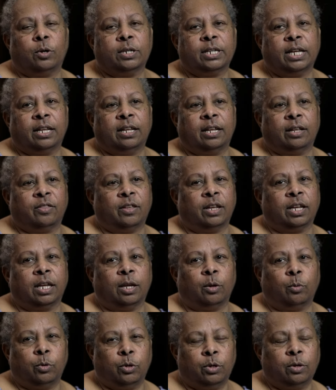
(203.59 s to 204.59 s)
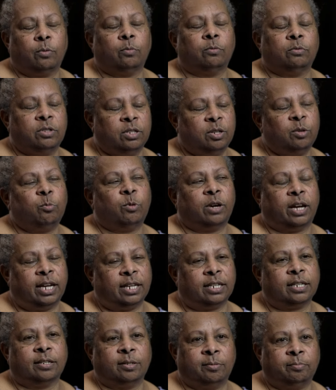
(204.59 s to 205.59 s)
walked out of there thinking, you
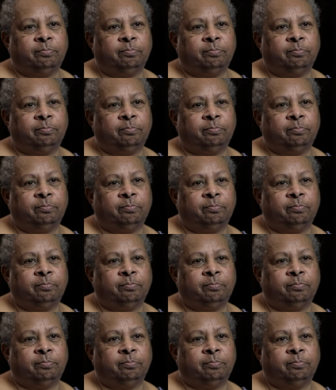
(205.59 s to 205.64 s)
wait,